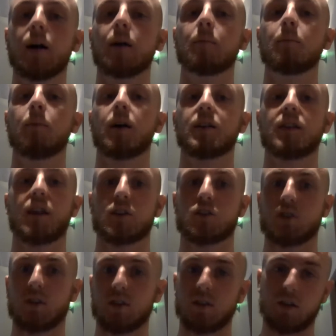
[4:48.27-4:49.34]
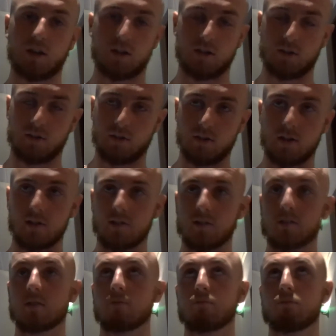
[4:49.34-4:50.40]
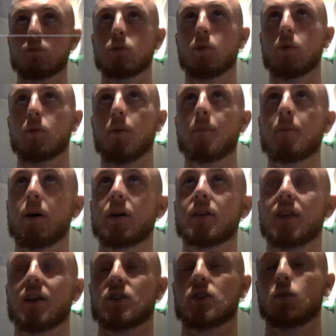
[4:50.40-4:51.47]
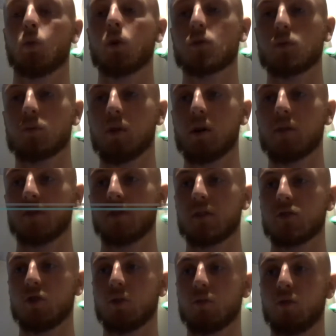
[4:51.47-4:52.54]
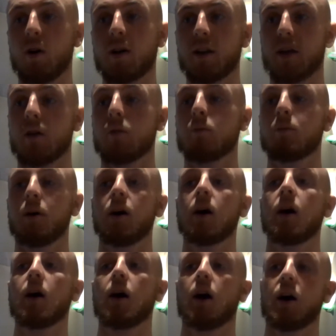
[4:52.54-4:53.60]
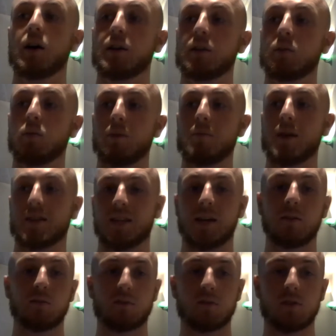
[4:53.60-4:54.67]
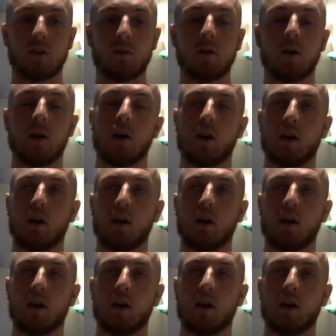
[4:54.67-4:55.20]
I didn't actually, as you probably remember, I didn't actually want to apply for this job right now, but I didn't want to miss out. So